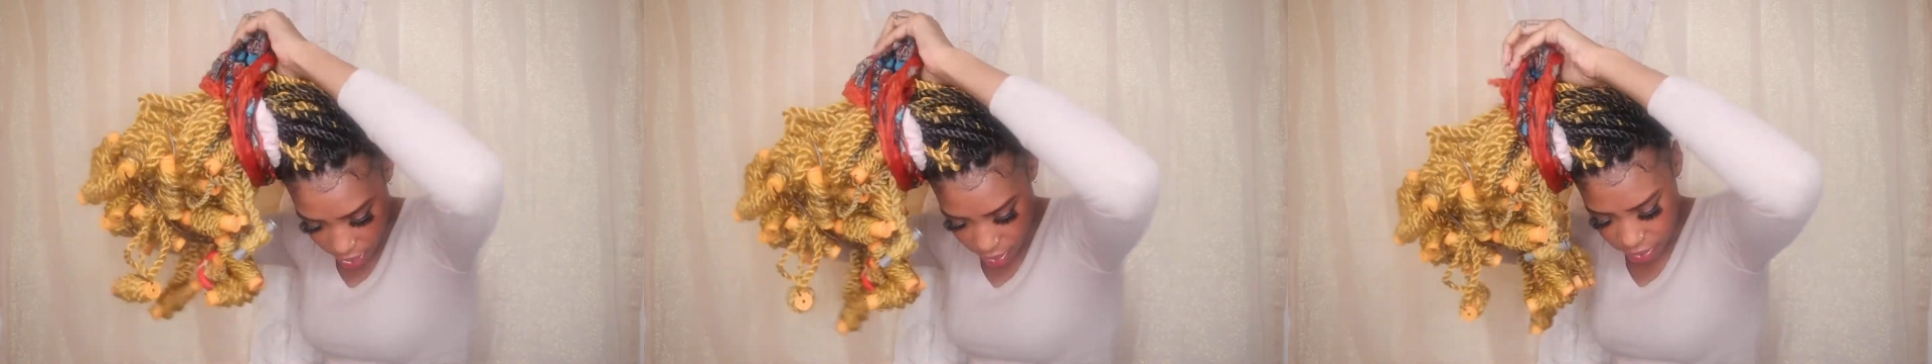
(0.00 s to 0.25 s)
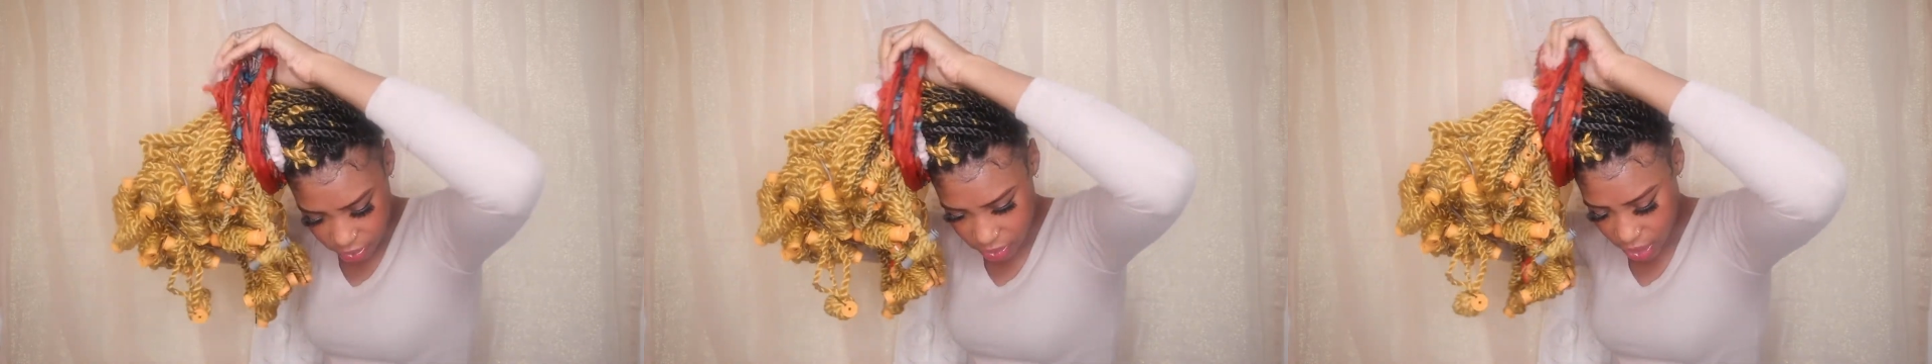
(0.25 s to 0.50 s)

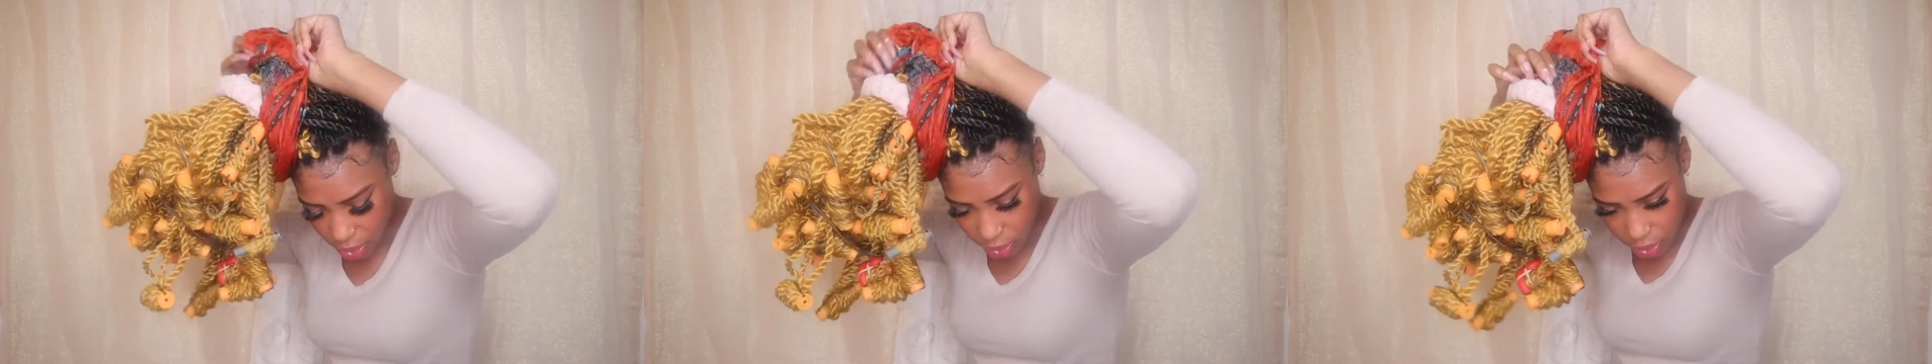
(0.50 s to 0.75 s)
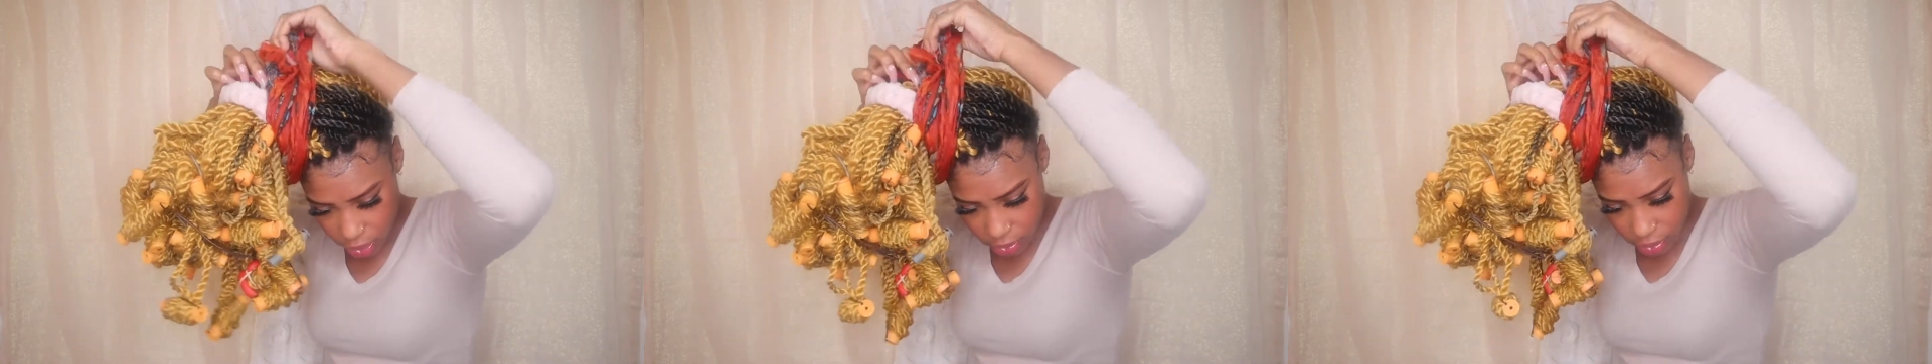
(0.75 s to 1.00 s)
how this
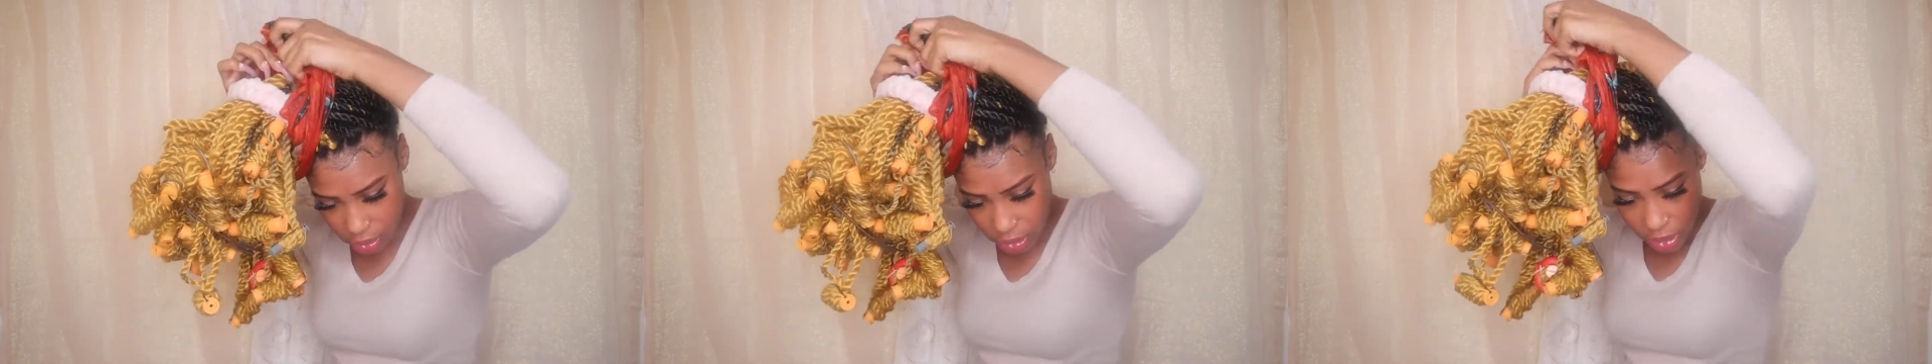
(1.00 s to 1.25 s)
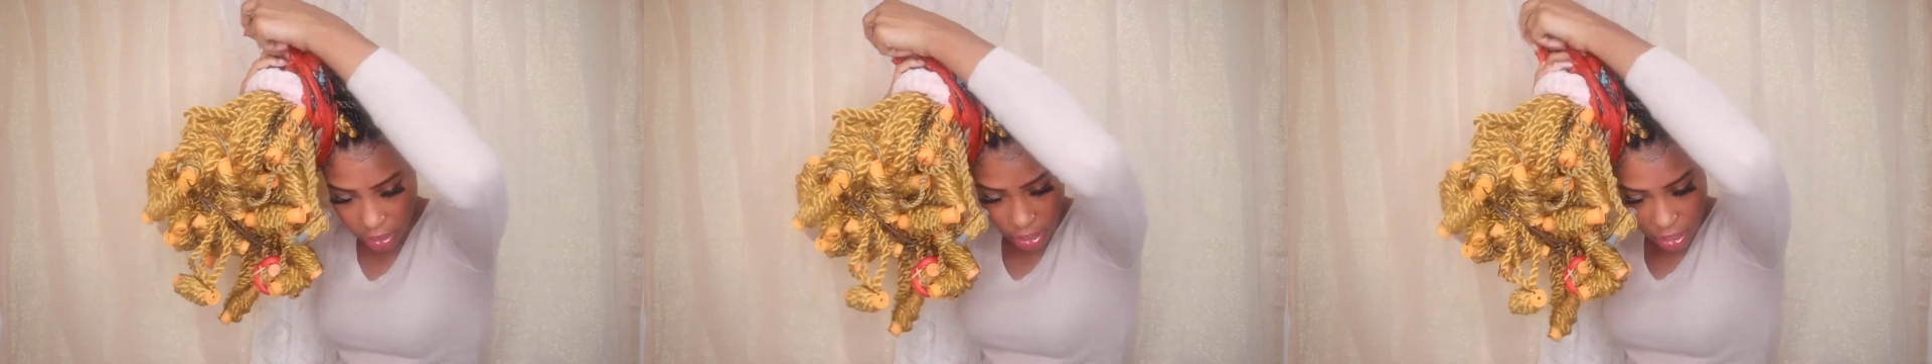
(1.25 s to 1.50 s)
hair is
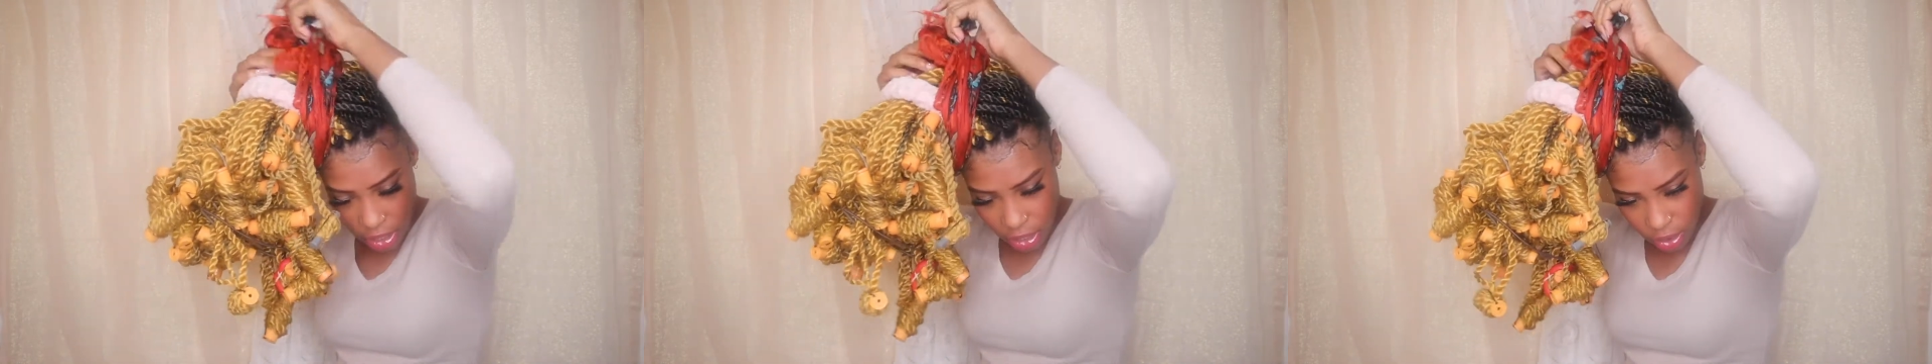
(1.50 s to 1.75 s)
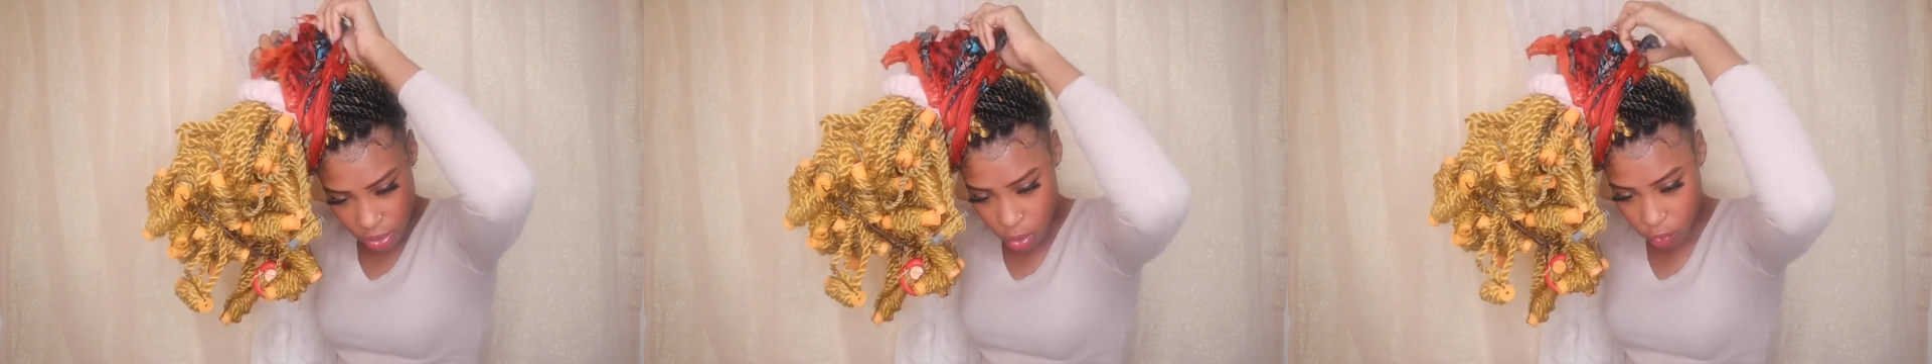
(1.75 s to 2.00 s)

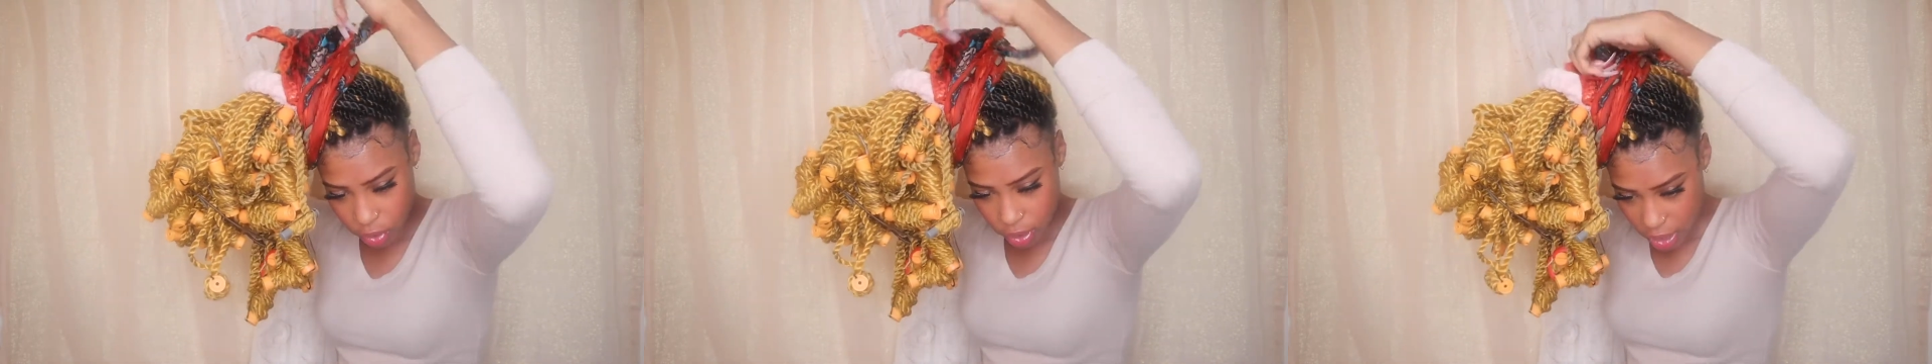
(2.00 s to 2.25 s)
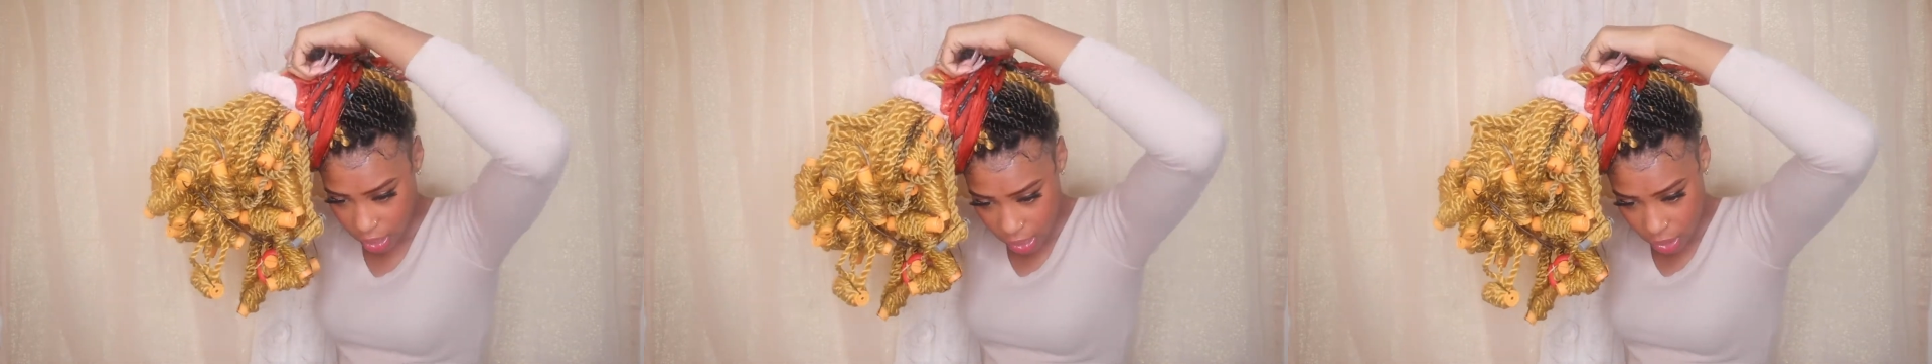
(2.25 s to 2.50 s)
looking
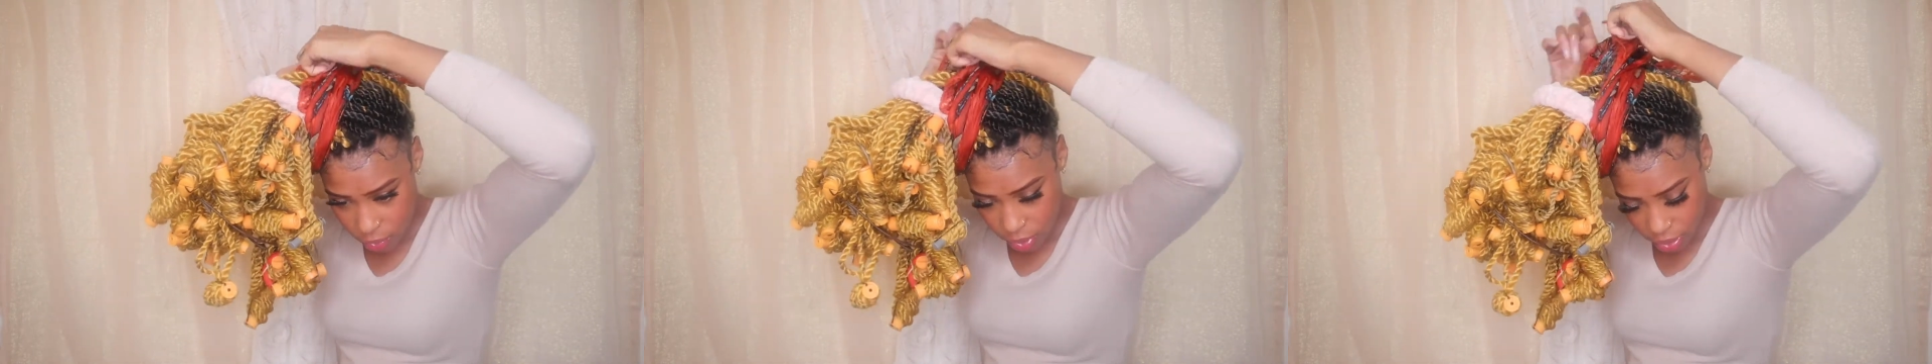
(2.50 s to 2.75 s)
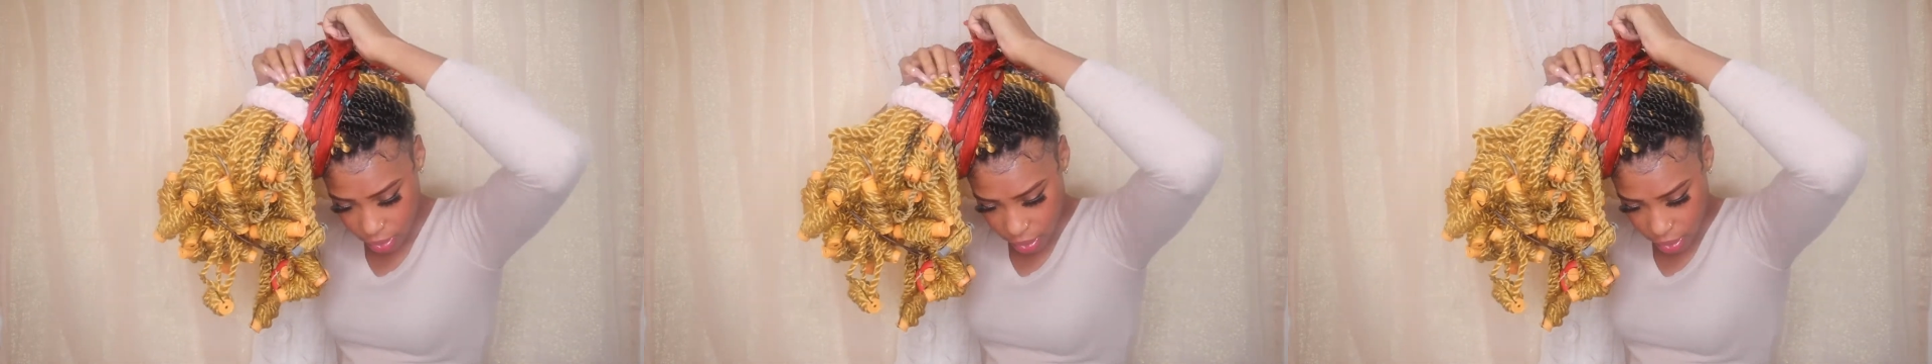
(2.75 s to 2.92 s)
overnight with